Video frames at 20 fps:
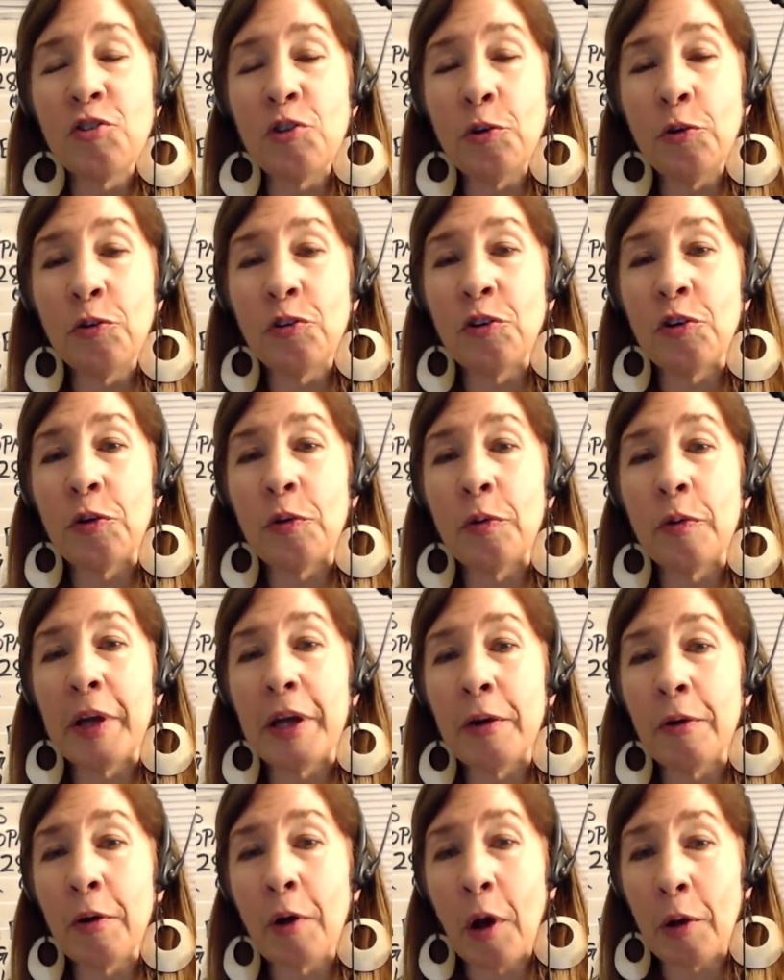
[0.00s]
you to
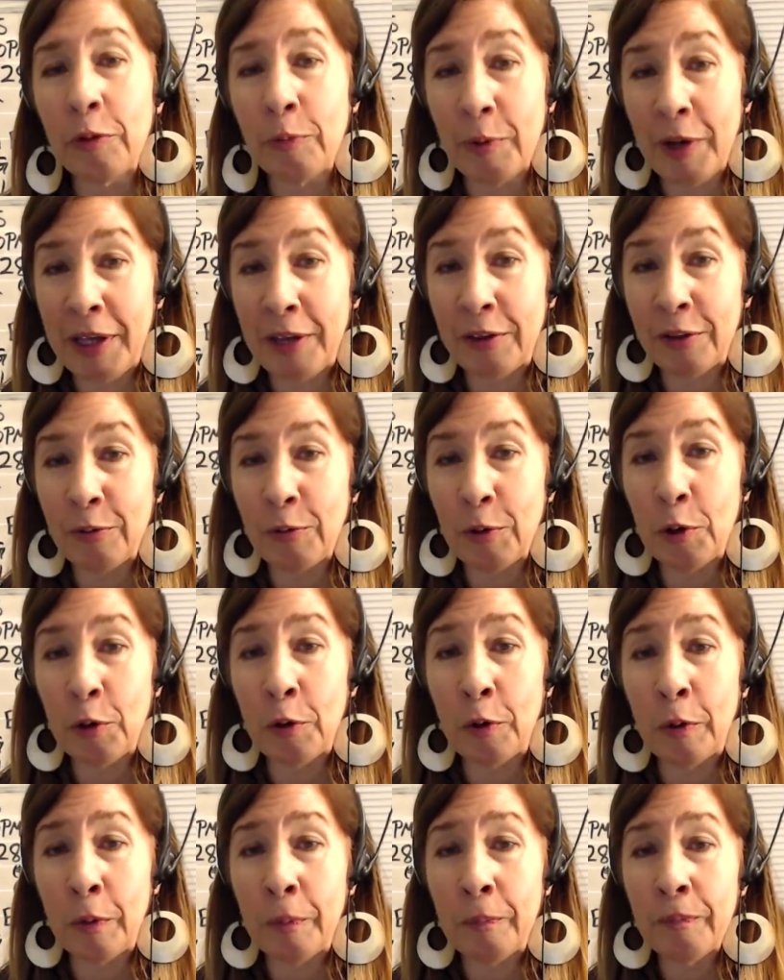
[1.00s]
hear it all the way
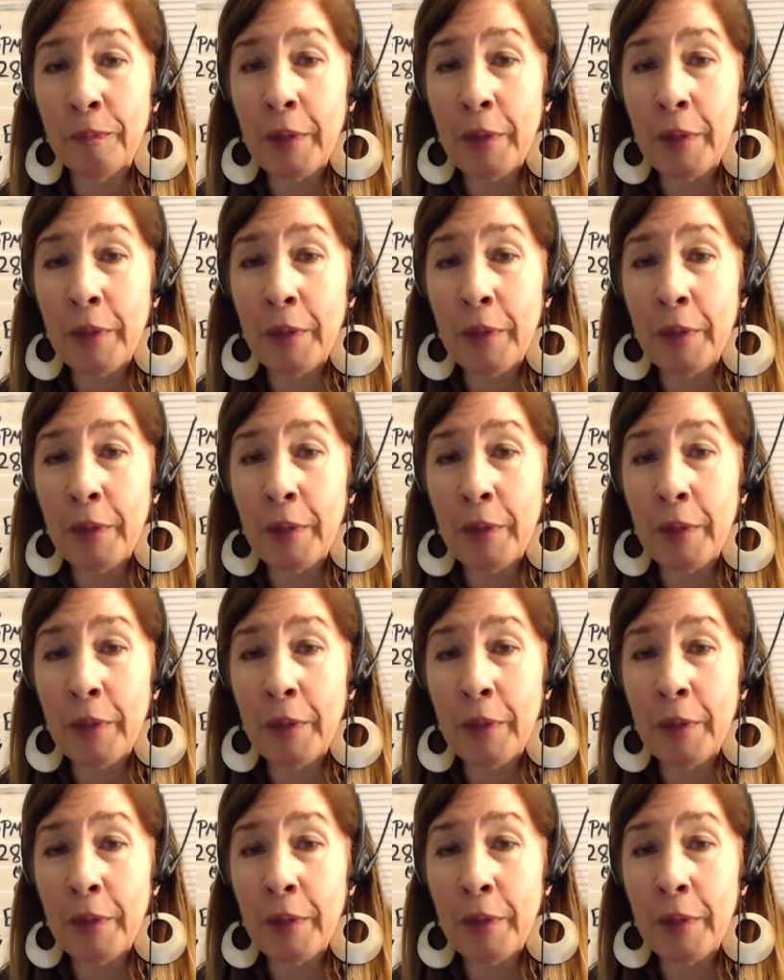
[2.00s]
through.